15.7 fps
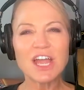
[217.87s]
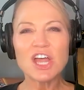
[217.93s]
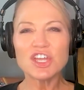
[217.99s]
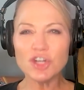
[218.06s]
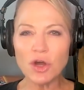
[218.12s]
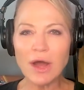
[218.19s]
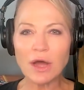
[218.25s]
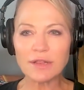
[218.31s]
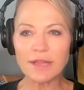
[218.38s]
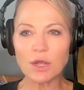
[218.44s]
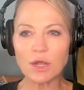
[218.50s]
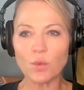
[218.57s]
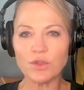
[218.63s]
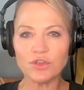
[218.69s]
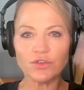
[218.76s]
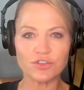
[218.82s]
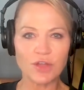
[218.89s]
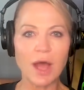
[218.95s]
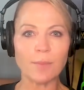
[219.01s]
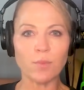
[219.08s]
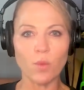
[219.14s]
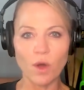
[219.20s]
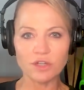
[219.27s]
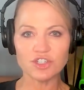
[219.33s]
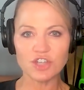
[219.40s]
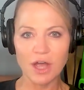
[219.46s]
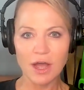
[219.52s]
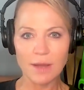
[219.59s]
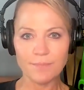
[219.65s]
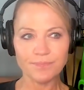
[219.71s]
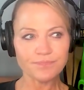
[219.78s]
You know how, like, when you stop one
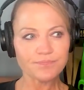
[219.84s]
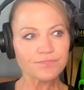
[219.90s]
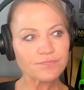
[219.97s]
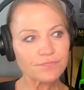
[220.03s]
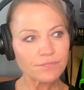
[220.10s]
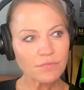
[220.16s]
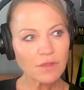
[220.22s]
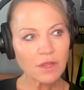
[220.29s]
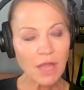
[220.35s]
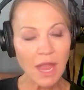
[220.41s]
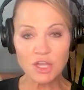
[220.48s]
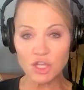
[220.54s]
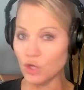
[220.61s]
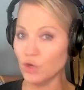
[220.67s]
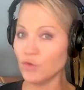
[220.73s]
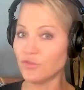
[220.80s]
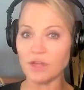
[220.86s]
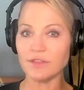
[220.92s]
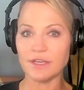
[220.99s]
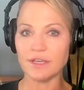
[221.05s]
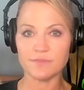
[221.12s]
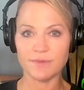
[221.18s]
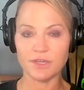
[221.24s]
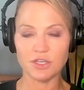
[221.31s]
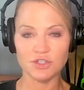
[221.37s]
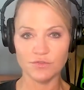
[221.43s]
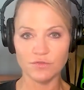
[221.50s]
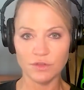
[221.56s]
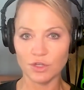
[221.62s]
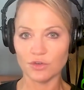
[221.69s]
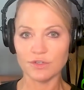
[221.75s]
job, and you've done this because
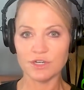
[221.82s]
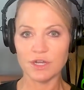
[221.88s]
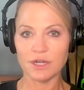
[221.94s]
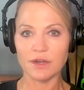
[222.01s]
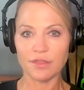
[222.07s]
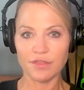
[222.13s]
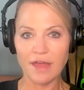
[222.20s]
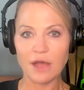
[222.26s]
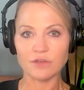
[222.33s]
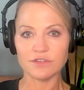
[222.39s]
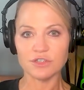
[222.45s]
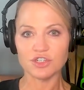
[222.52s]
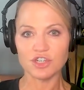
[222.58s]
you've literally done 1,000